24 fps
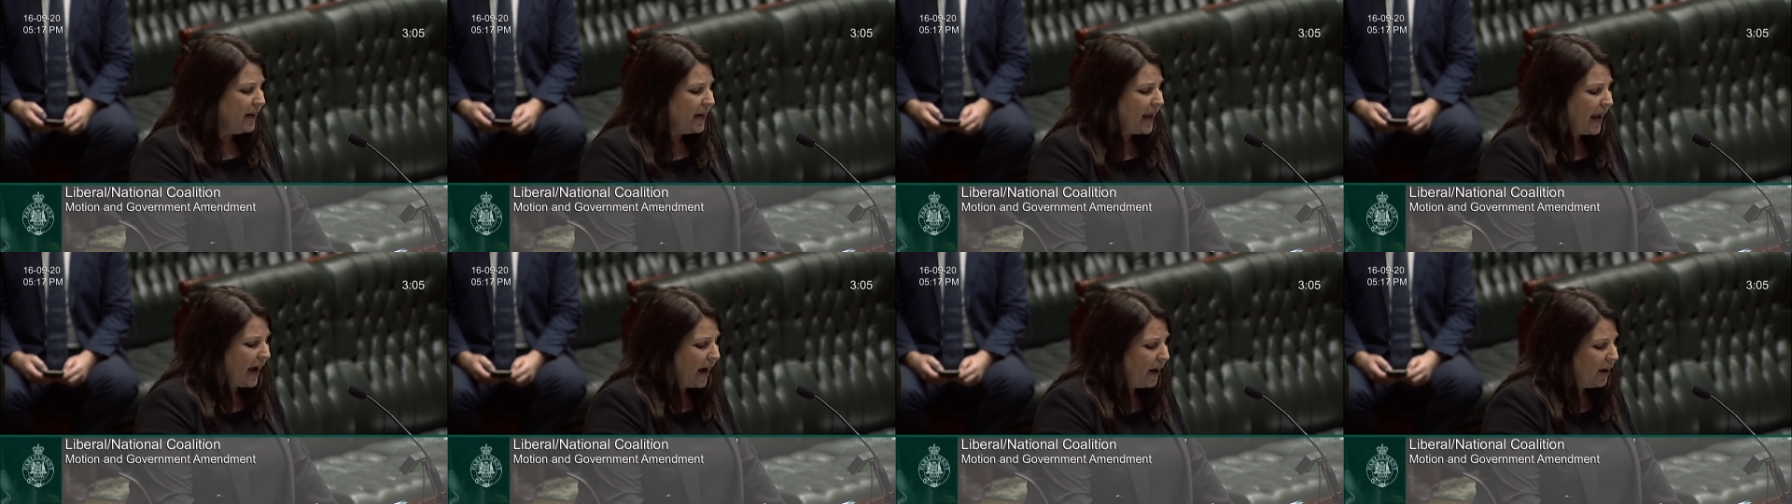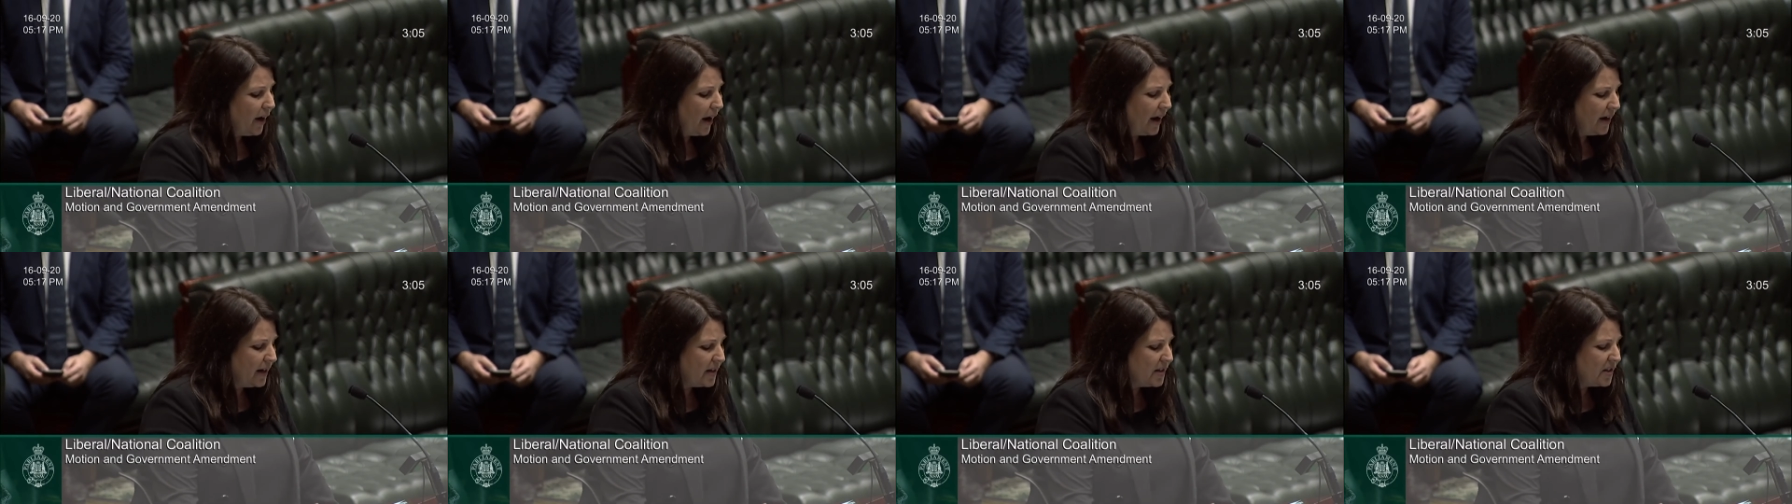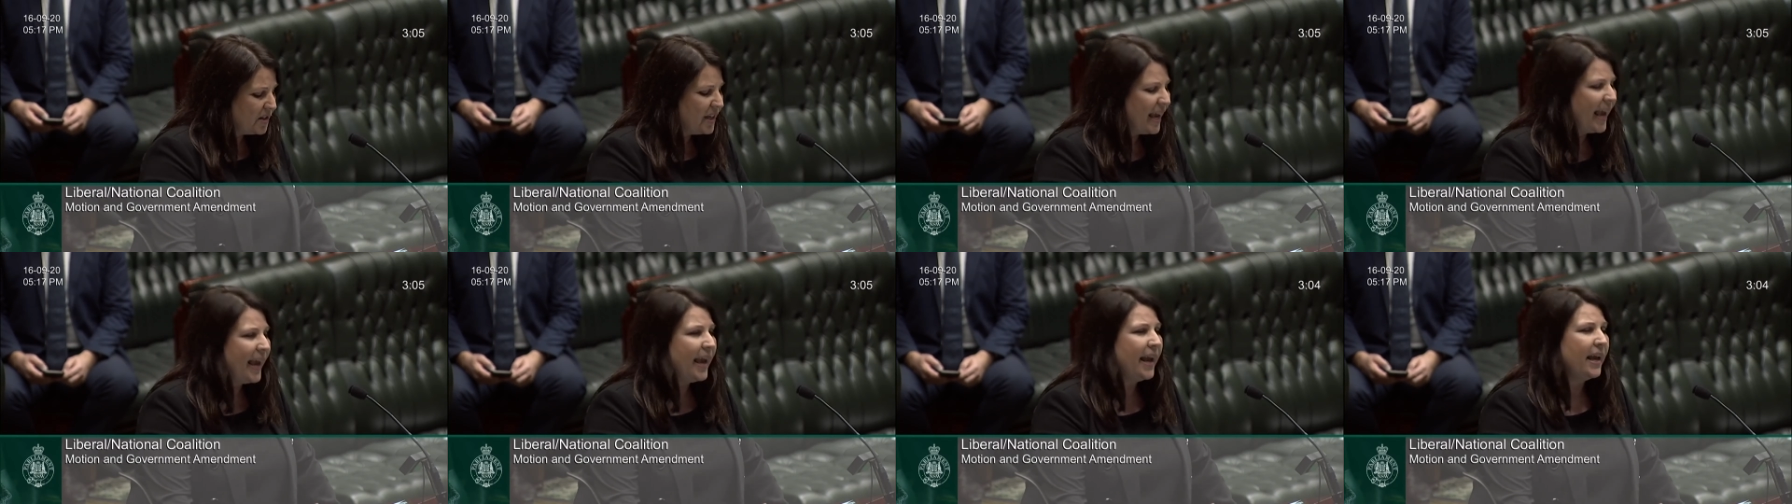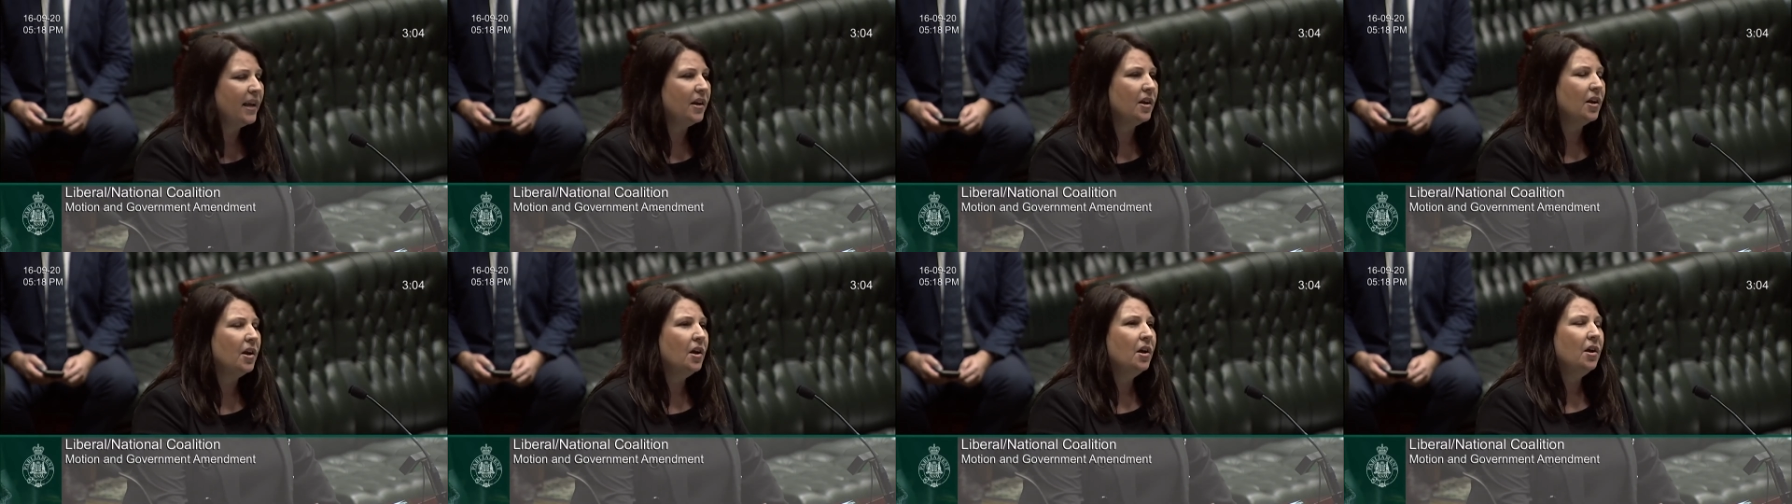now
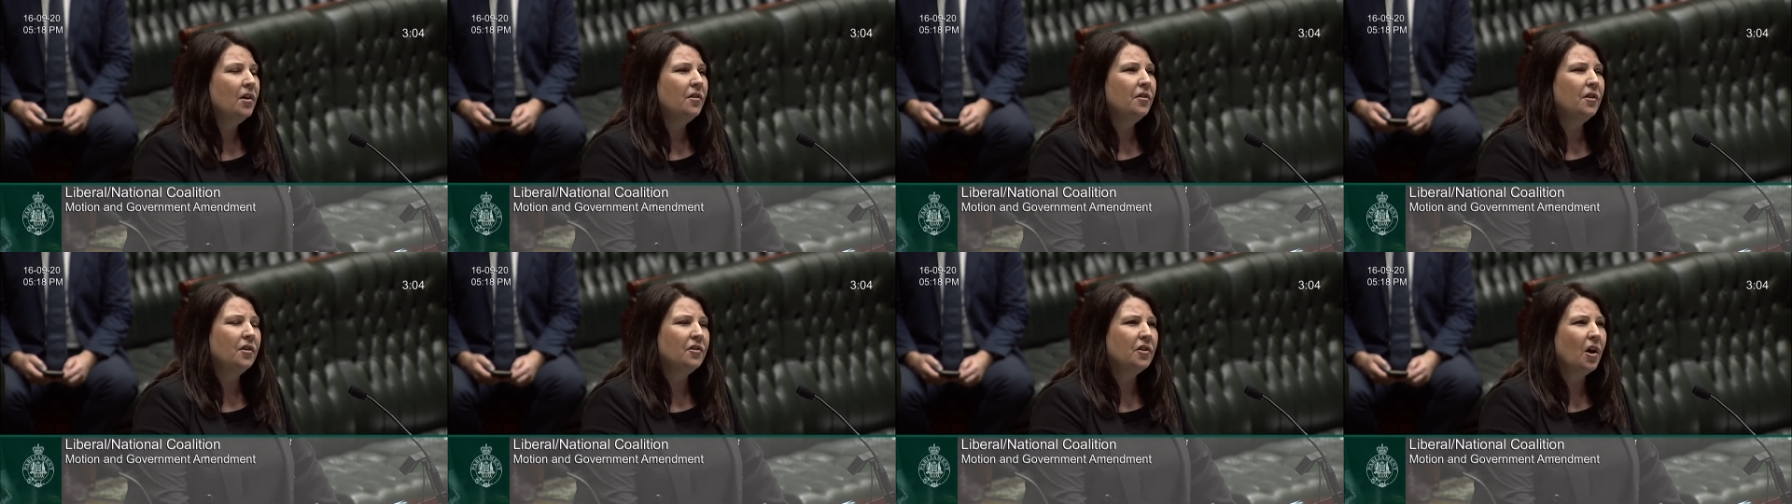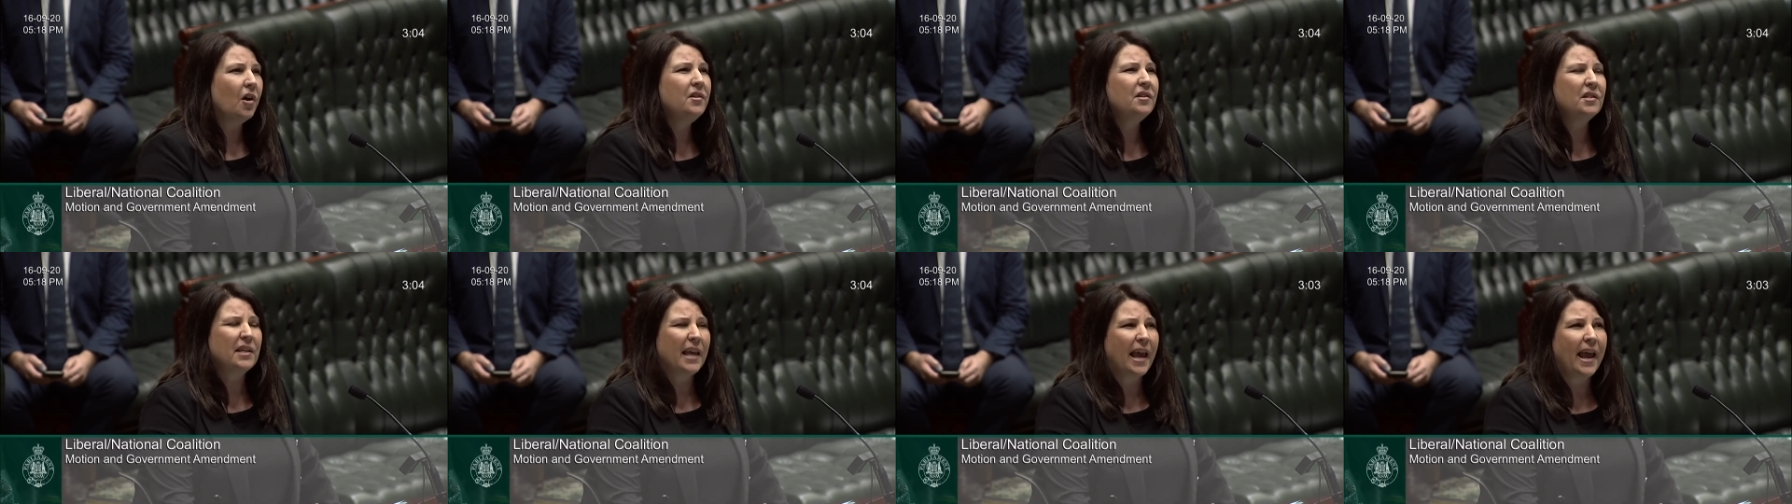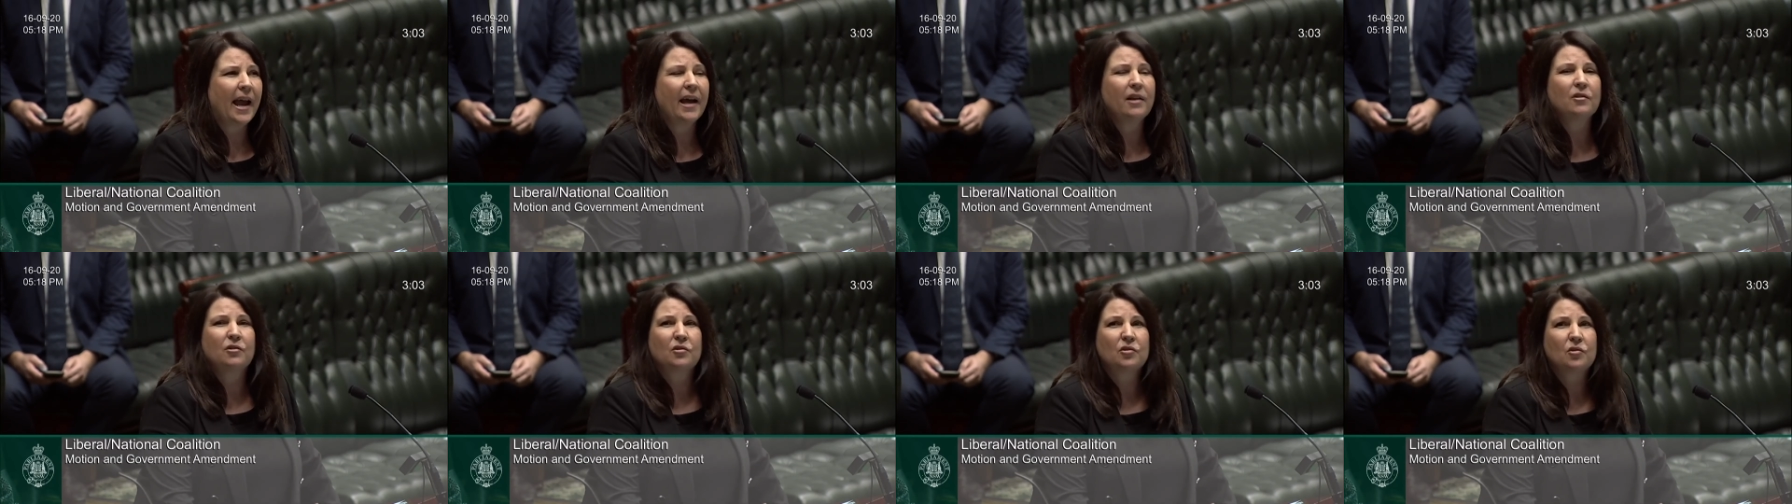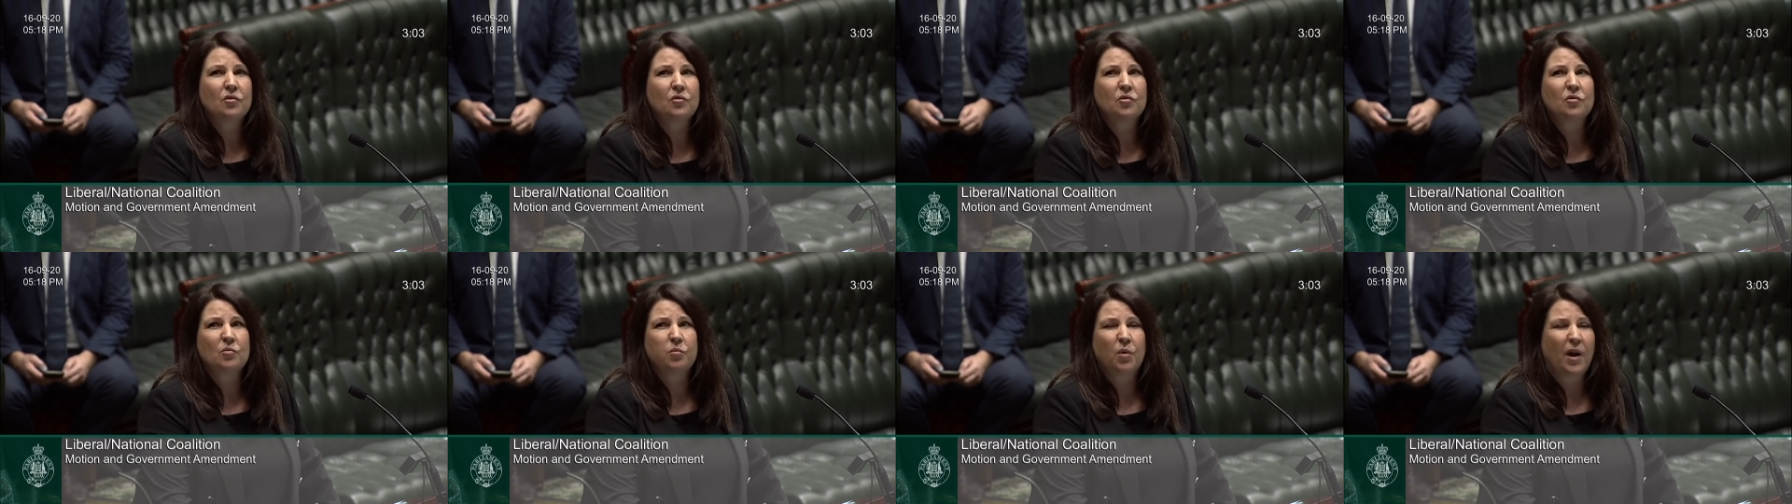understand that those
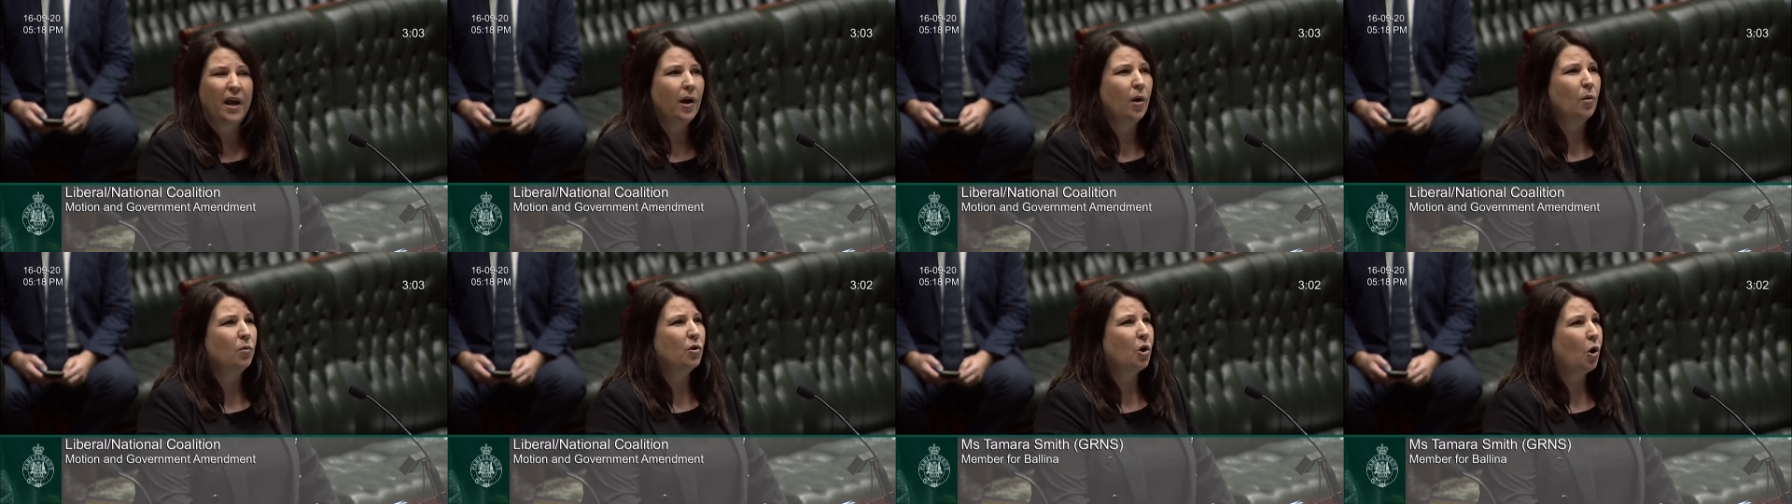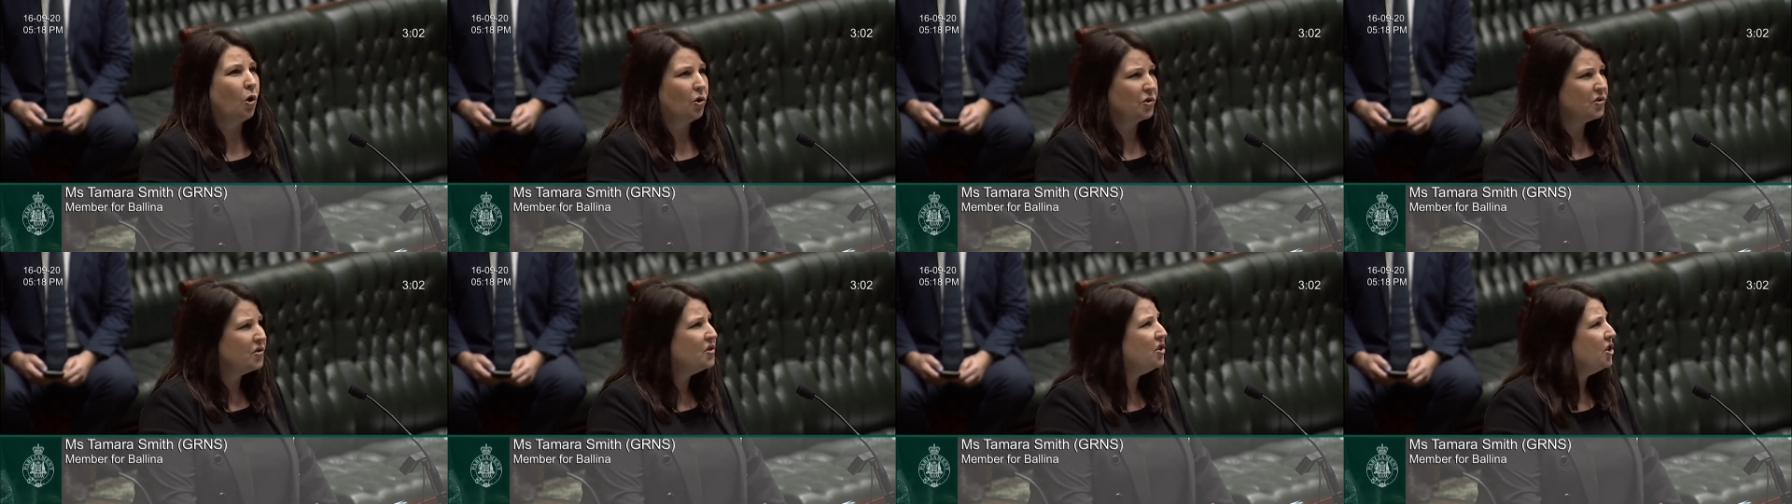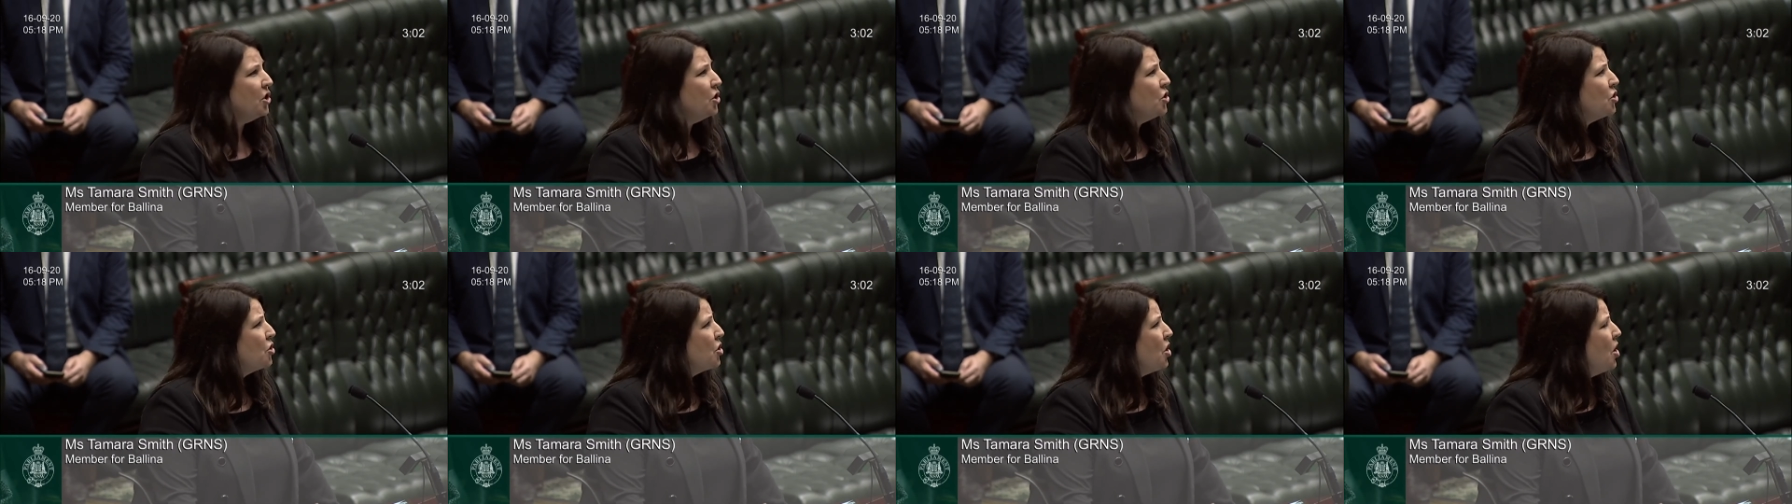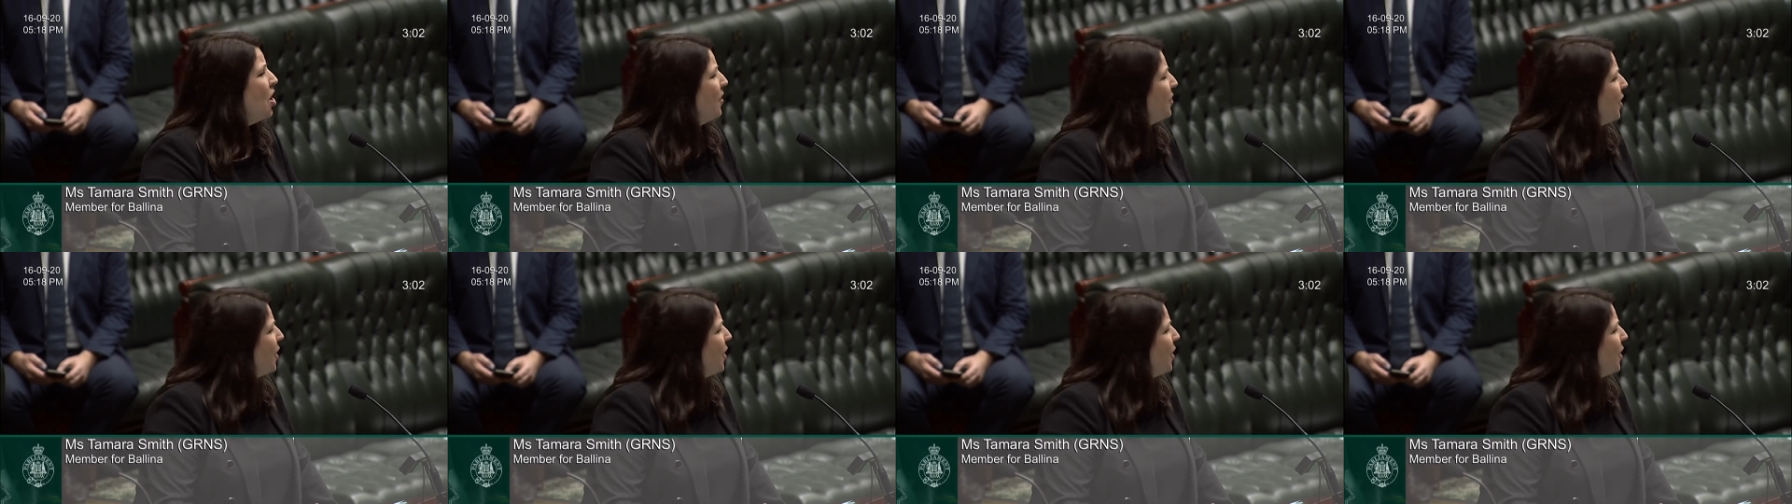councils were held hostage.